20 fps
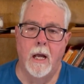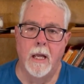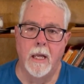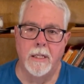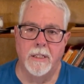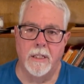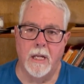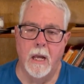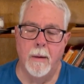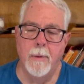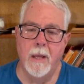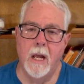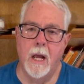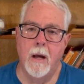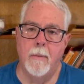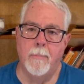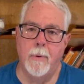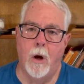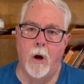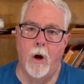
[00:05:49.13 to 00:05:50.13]
is coming
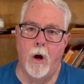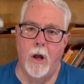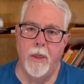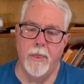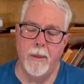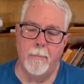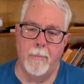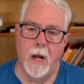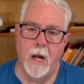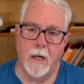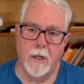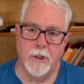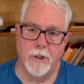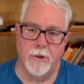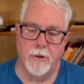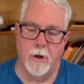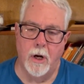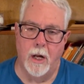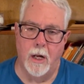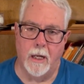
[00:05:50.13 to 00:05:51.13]
up on the box
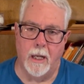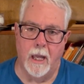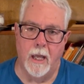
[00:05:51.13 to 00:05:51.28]
truck